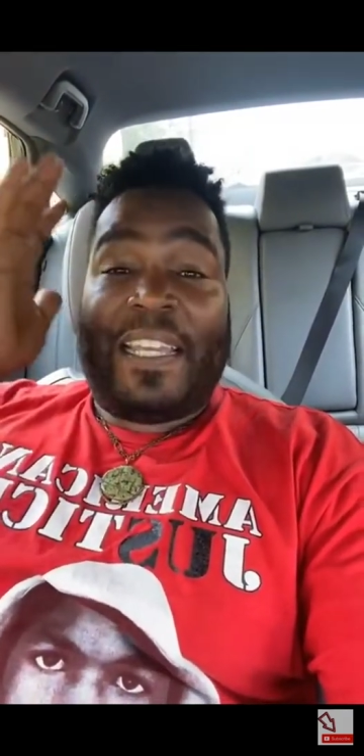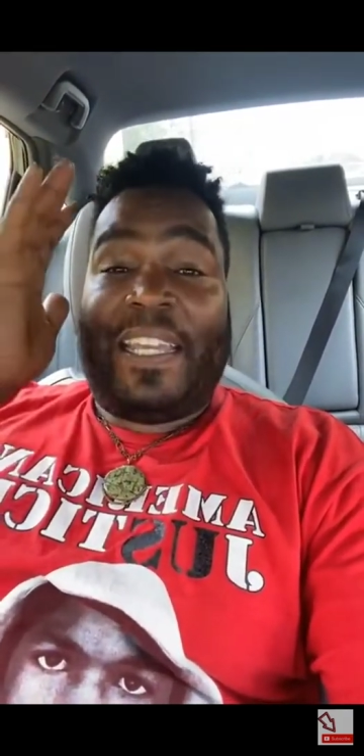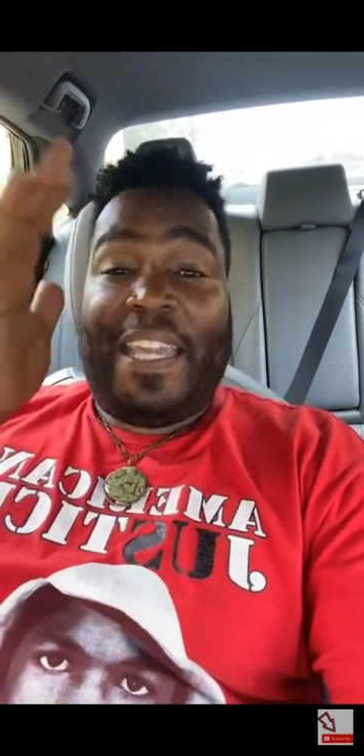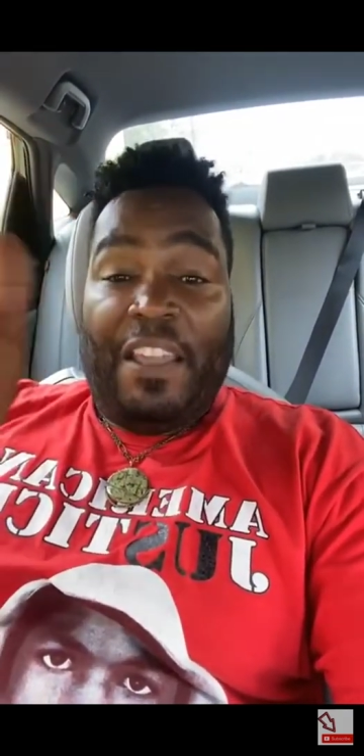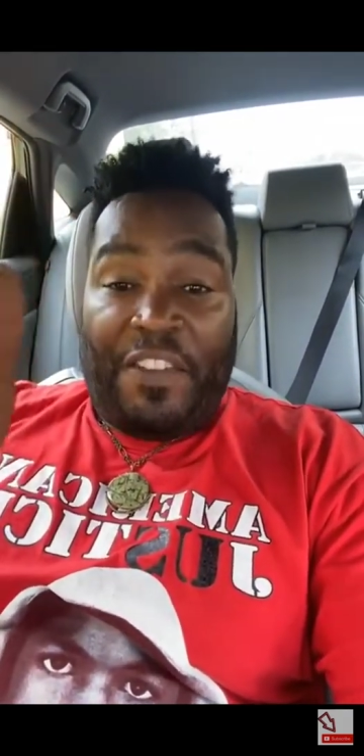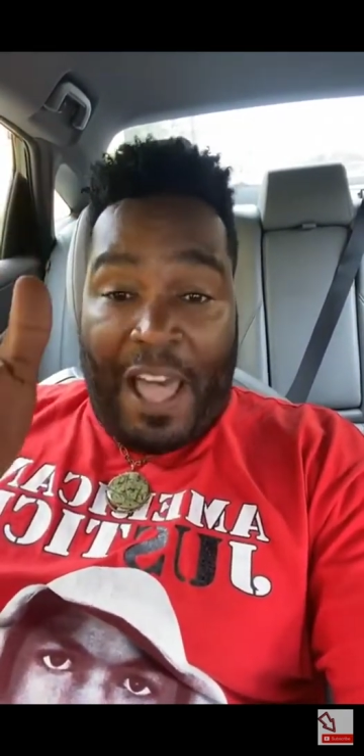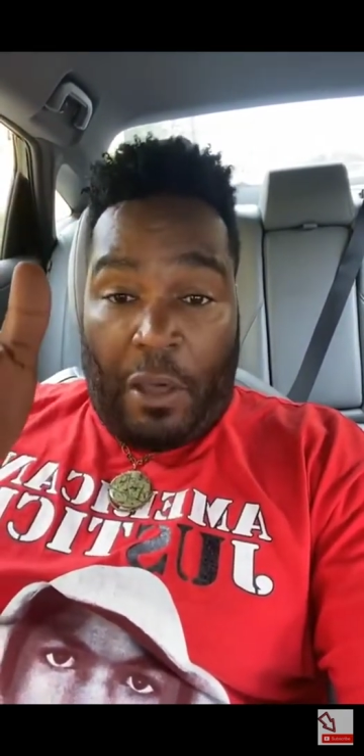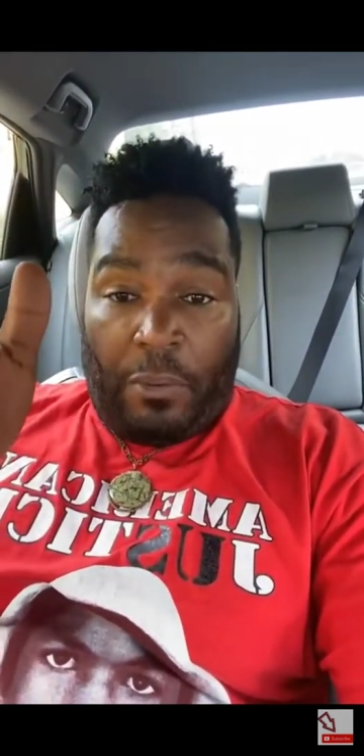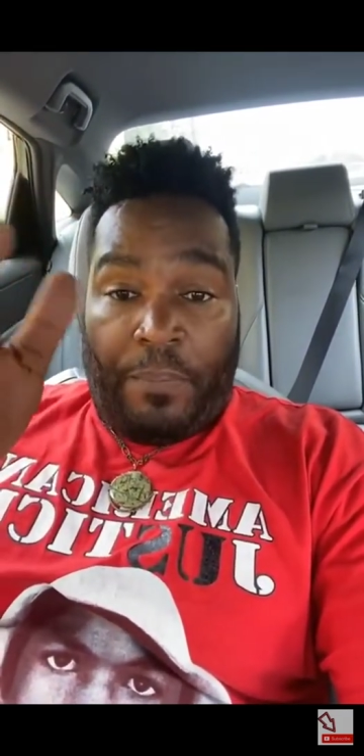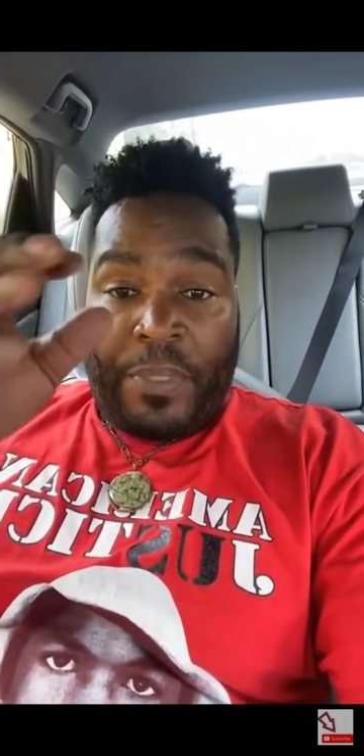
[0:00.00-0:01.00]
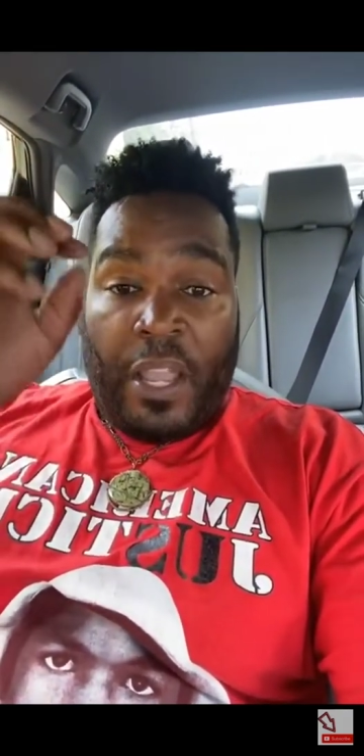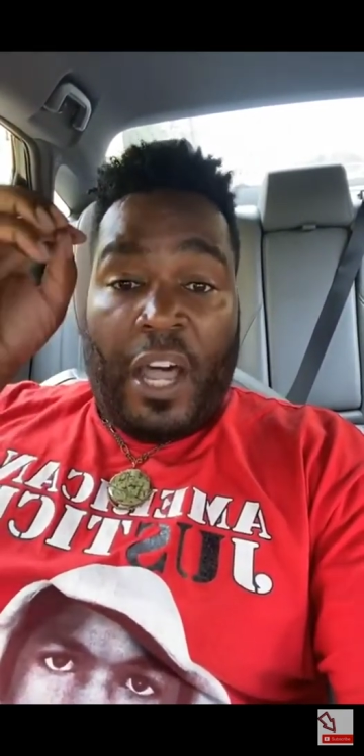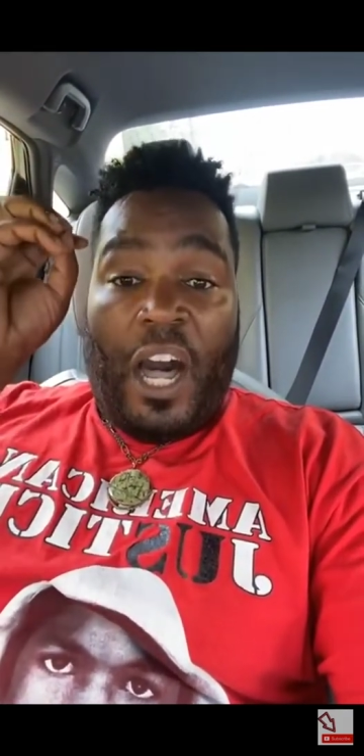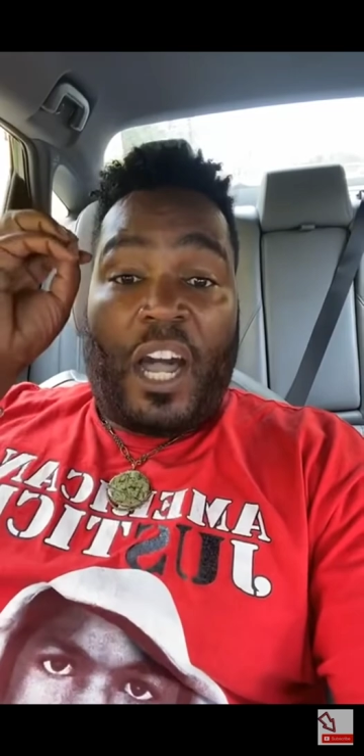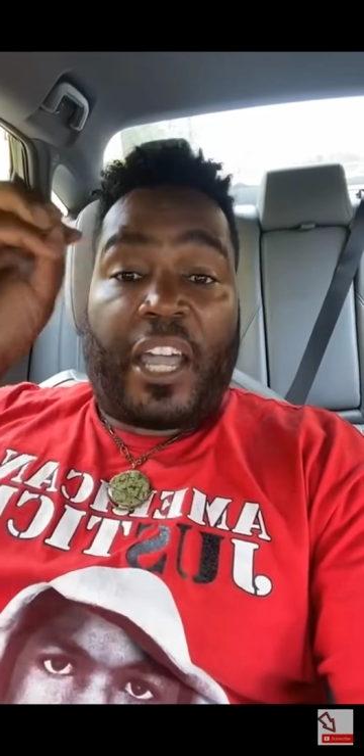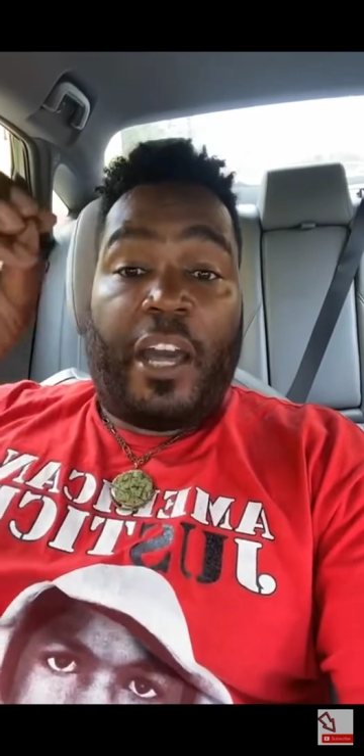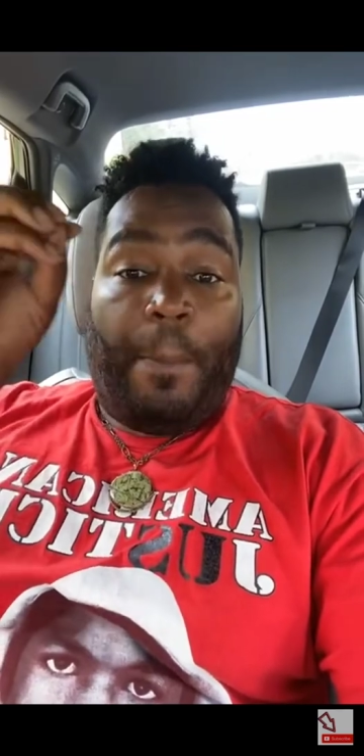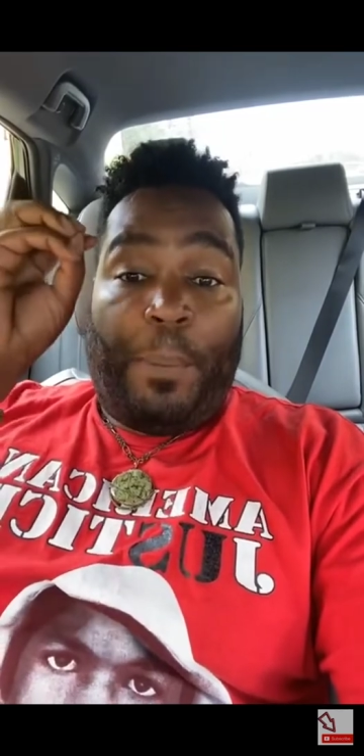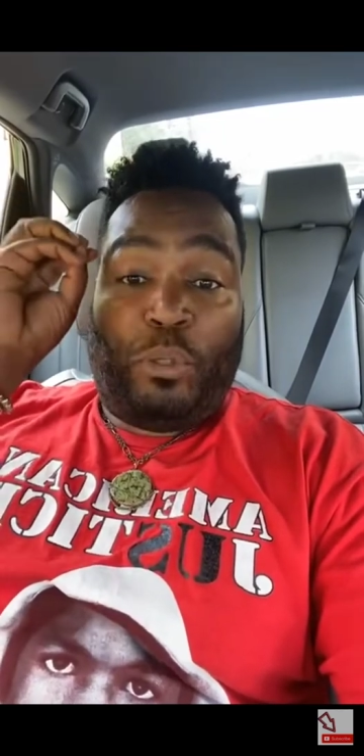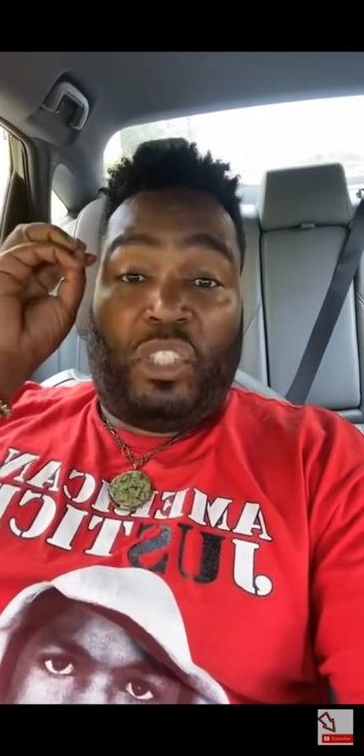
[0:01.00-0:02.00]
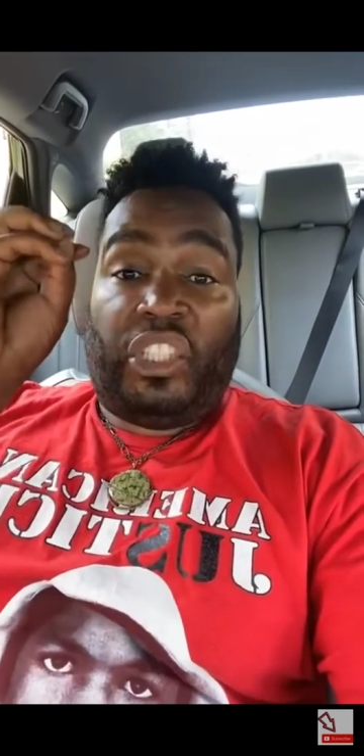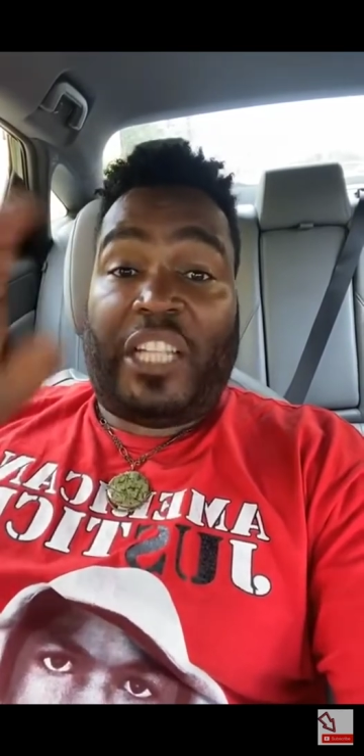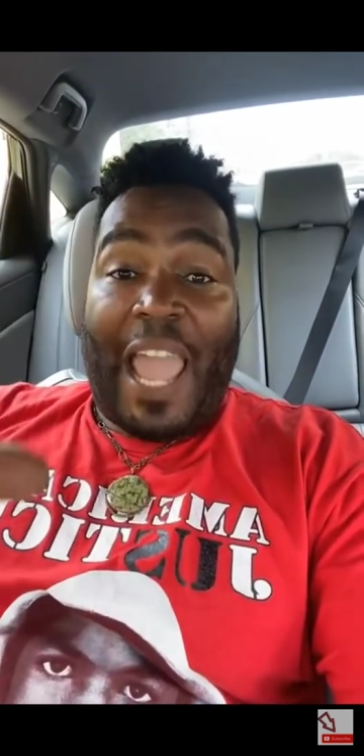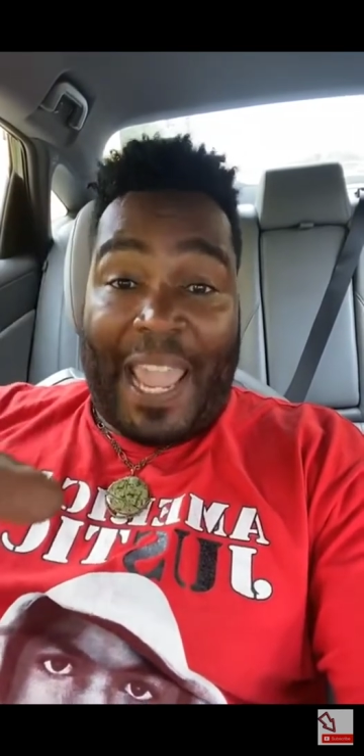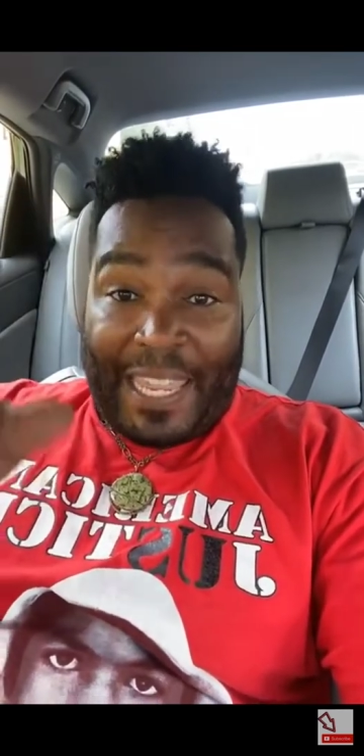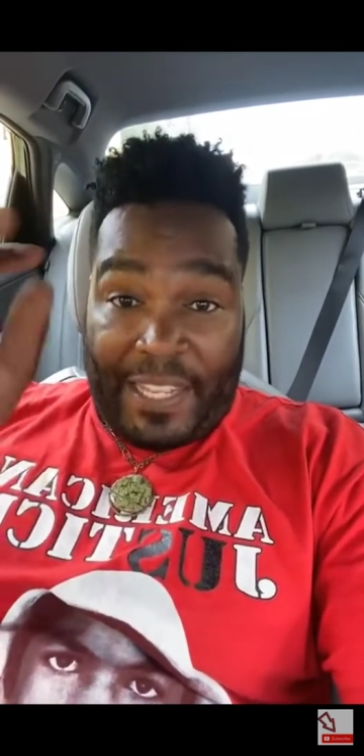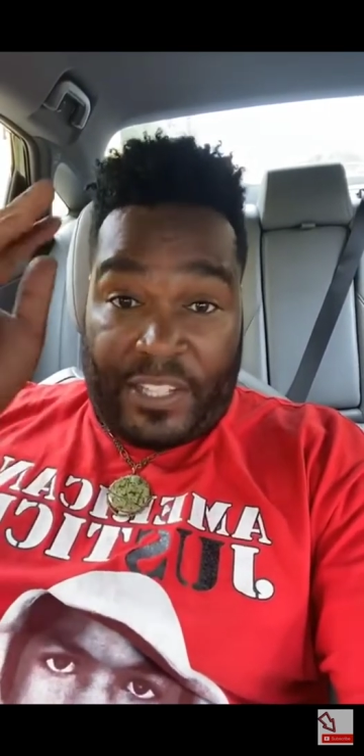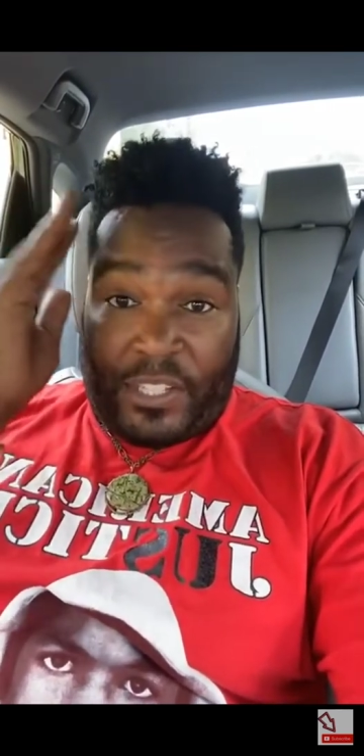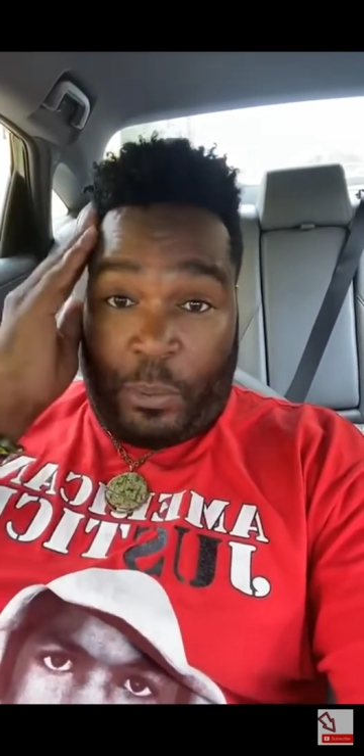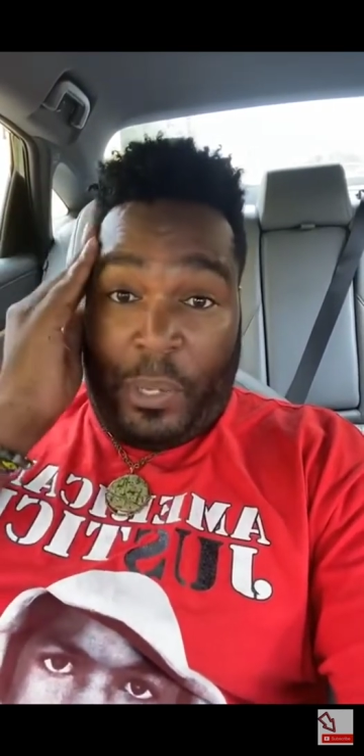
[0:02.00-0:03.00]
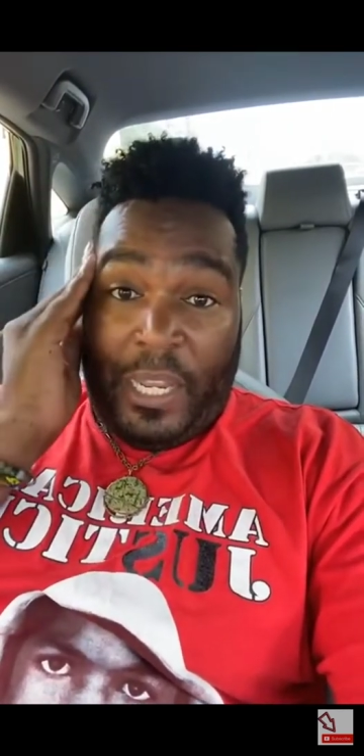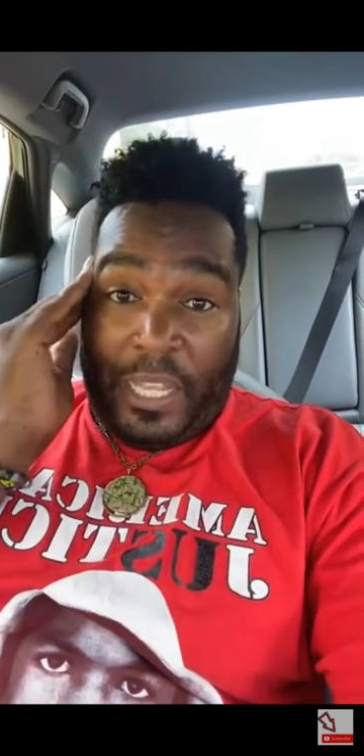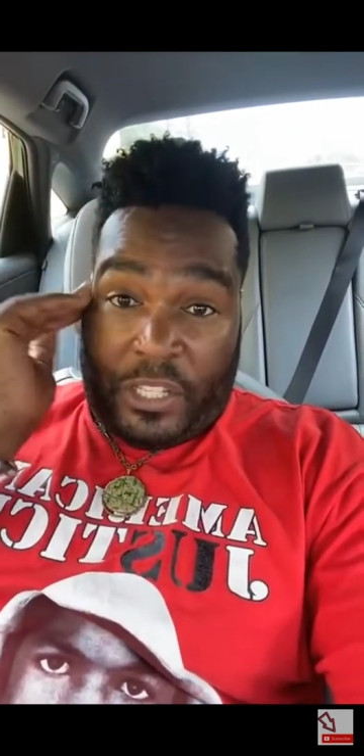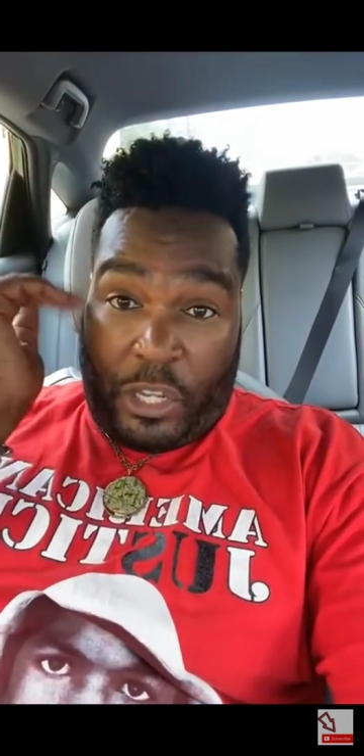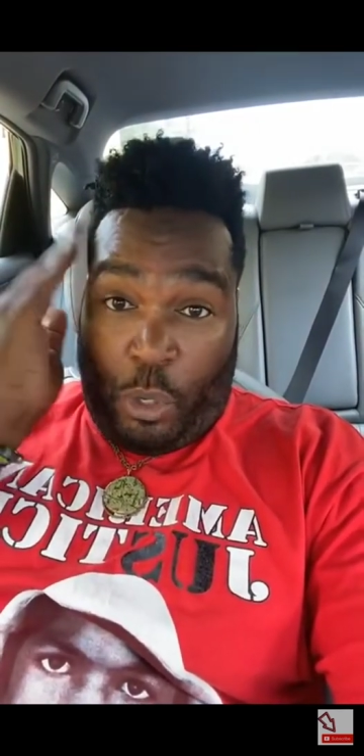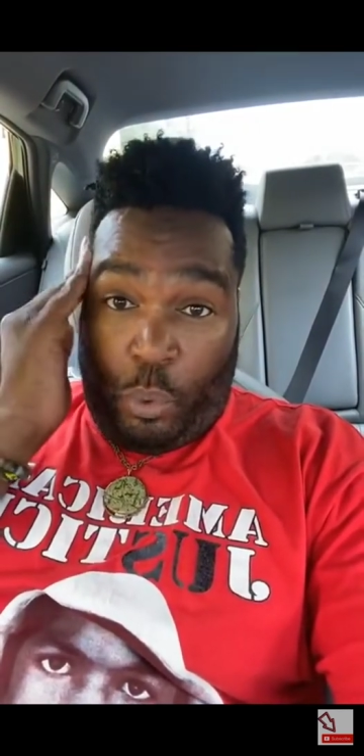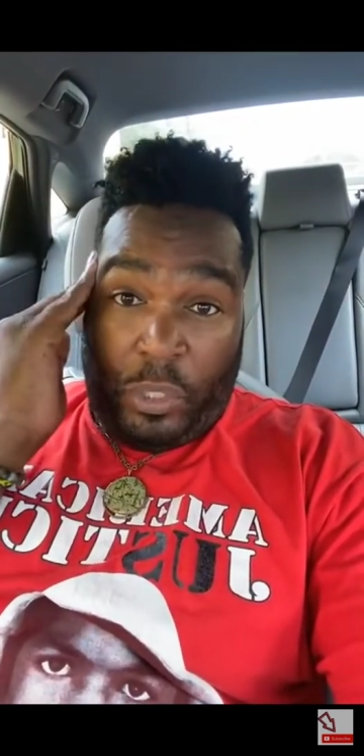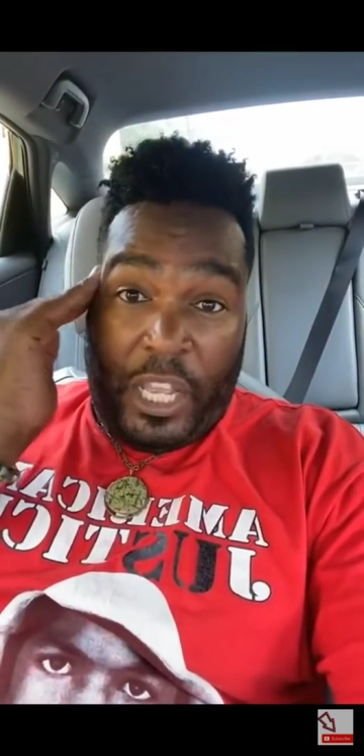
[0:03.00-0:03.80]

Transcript: give out a couple jackets when it gets cold,